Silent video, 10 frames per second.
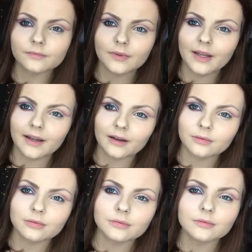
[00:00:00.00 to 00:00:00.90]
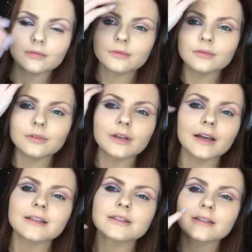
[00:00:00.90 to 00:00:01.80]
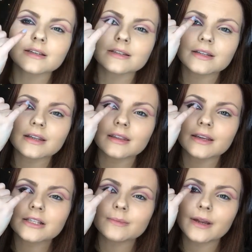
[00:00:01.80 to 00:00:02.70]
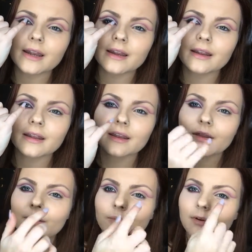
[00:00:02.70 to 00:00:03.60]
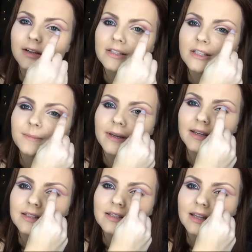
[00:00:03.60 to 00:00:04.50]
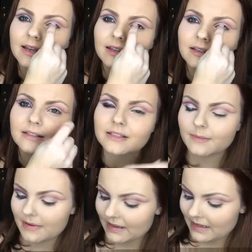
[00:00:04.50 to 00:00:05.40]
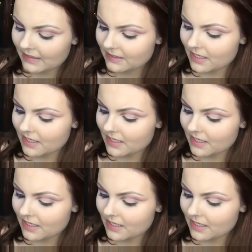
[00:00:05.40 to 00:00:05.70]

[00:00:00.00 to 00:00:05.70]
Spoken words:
now you can still see this bit, whereas this bit has slightly disappeared.